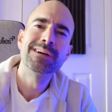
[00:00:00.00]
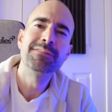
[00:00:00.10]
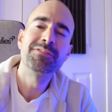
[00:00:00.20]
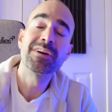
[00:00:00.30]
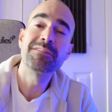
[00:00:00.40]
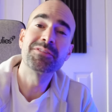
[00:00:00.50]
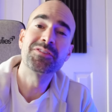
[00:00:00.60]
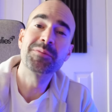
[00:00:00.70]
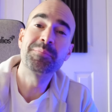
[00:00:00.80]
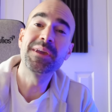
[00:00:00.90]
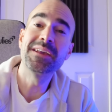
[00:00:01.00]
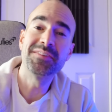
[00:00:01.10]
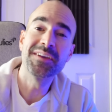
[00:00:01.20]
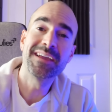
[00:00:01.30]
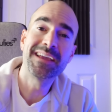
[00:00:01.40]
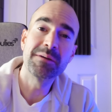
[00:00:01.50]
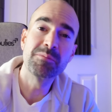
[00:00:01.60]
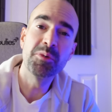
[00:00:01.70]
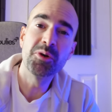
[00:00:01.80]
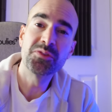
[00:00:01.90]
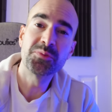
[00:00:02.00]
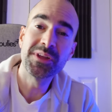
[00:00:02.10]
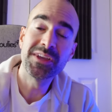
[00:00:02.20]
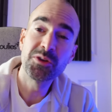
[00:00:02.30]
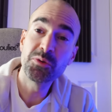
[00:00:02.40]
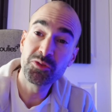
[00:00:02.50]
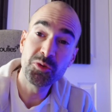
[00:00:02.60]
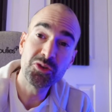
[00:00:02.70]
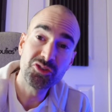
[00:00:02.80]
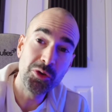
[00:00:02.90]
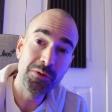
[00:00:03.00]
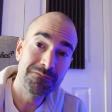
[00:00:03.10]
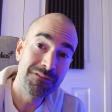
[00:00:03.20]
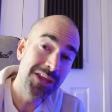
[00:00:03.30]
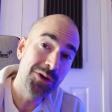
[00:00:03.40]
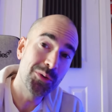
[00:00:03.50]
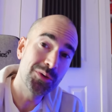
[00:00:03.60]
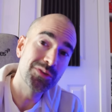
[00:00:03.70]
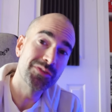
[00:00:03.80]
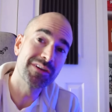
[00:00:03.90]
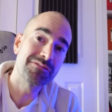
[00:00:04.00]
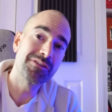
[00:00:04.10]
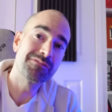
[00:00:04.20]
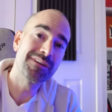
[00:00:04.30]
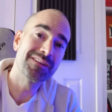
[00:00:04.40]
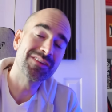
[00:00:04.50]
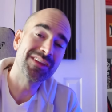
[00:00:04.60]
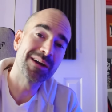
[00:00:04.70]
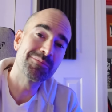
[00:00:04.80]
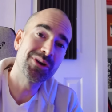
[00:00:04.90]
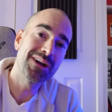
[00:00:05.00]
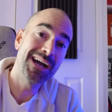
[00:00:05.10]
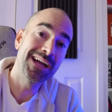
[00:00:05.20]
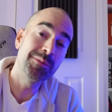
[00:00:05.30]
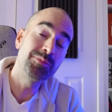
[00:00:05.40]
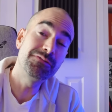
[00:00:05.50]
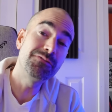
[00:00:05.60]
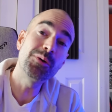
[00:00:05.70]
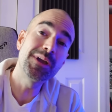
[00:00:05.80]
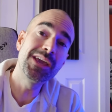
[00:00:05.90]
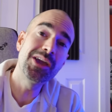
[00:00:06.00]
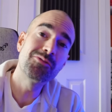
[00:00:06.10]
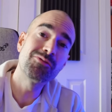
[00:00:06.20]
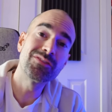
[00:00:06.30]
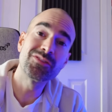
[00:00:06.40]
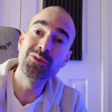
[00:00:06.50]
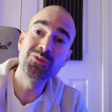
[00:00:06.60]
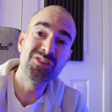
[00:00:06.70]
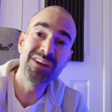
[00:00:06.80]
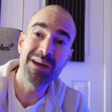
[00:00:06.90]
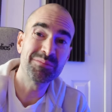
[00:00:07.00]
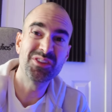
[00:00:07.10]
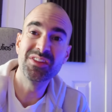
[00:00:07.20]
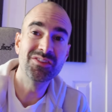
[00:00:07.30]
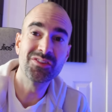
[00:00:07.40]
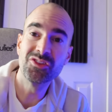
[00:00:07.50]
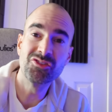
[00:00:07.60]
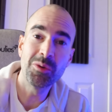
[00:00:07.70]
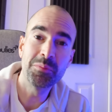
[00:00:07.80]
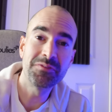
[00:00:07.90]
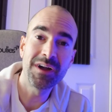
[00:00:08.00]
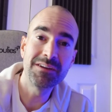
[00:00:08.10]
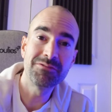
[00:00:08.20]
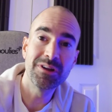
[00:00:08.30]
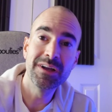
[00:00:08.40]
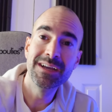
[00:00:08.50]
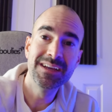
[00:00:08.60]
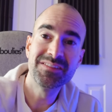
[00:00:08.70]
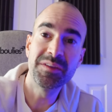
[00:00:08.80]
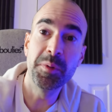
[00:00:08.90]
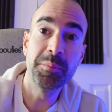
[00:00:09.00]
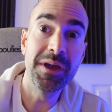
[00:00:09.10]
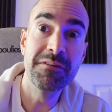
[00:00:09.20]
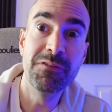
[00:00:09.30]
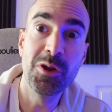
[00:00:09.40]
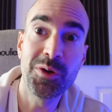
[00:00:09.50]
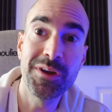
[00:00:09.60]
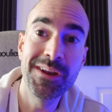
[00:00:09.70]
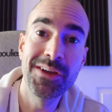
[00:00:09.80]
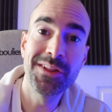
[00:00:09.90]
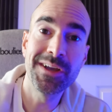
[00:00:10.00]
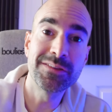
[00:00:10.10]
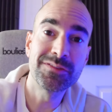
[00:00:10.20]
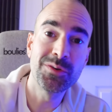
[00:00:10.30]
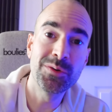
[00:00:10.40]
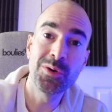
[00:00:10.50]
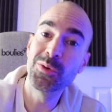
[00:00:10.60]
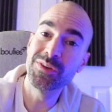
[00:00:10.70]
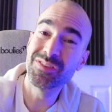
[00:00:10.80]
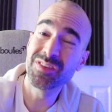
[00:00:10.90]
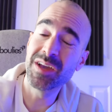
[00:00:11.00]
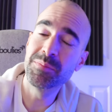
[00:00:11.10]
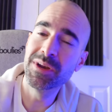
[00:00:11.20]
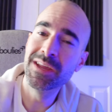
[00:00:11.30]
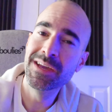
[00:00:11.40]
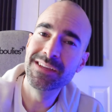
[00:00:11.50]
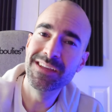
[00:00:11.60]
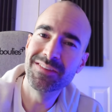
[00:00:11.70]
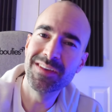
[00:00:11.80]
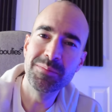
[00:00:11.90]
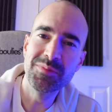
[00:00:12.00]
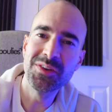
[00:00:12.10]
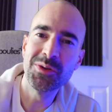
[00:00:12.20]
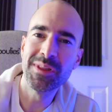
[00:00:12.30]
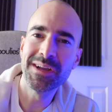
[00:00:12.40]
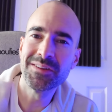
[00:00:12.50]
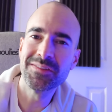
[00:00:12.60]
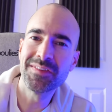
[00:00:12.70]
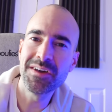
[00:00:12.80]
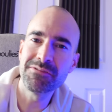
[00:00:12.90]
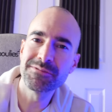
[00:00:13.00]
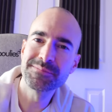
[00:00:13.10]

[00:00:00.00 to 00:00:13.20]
And if you dive into the basic camera mode as well, you can also shoot video using that front-facing camera at up to 4K resolution. Absolutely does the job fine for a simple bit of vlogging like so, or you're Skyping your teams and all that good stuff.